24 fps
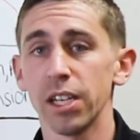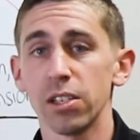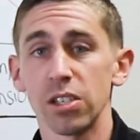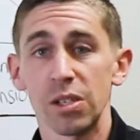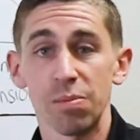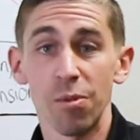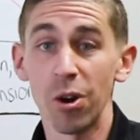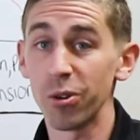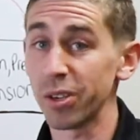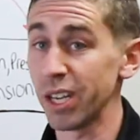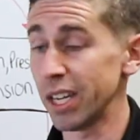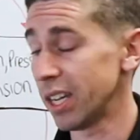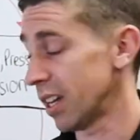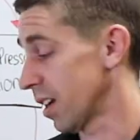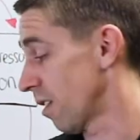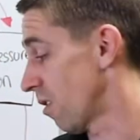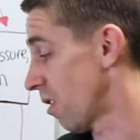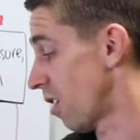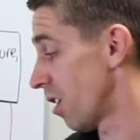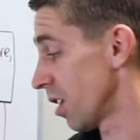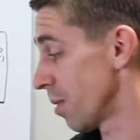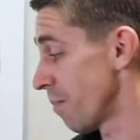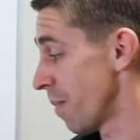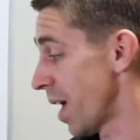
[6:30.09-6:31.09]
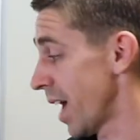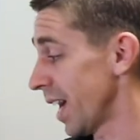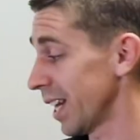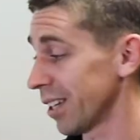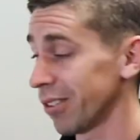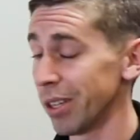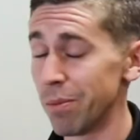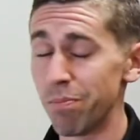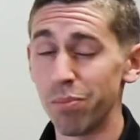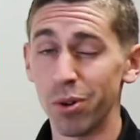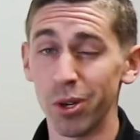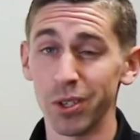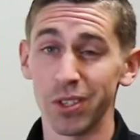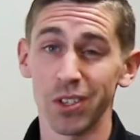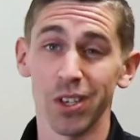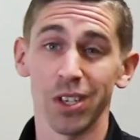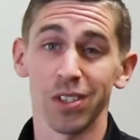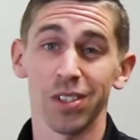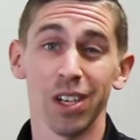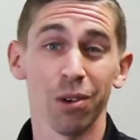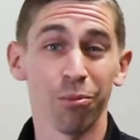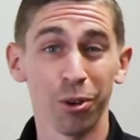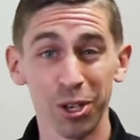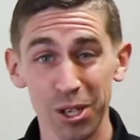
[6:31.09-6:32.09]
Smoking automatically
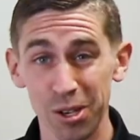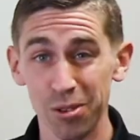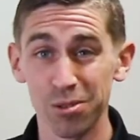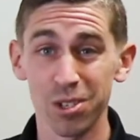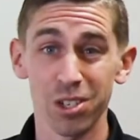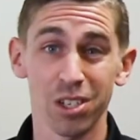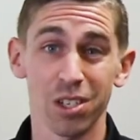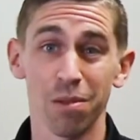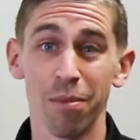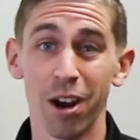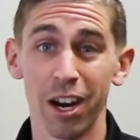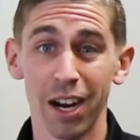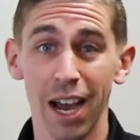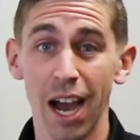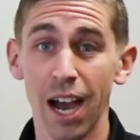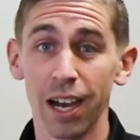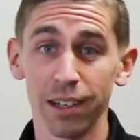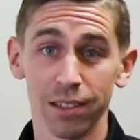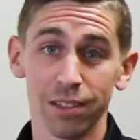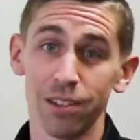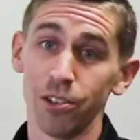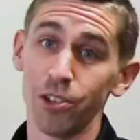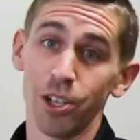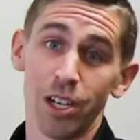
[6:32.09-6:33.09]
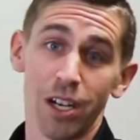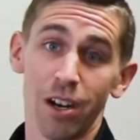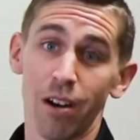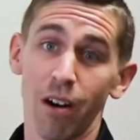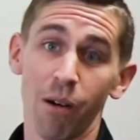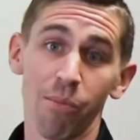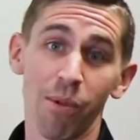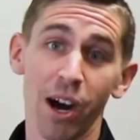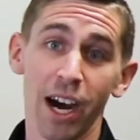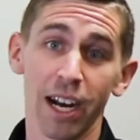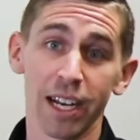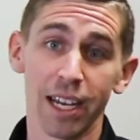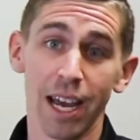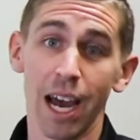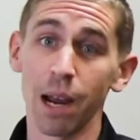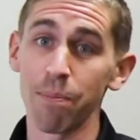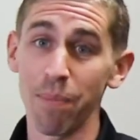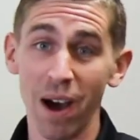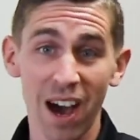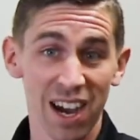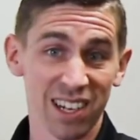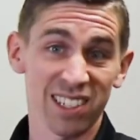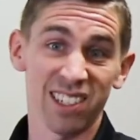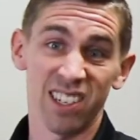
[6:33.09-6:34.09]
it reduces the amount of oxygen in our body,
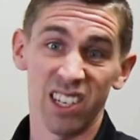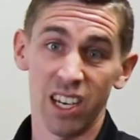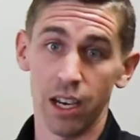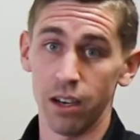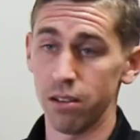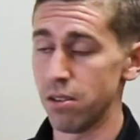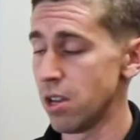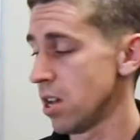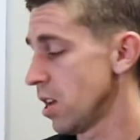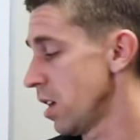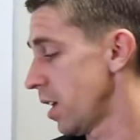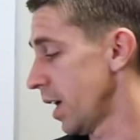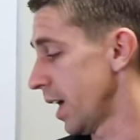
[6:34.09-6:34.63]
hypoxia,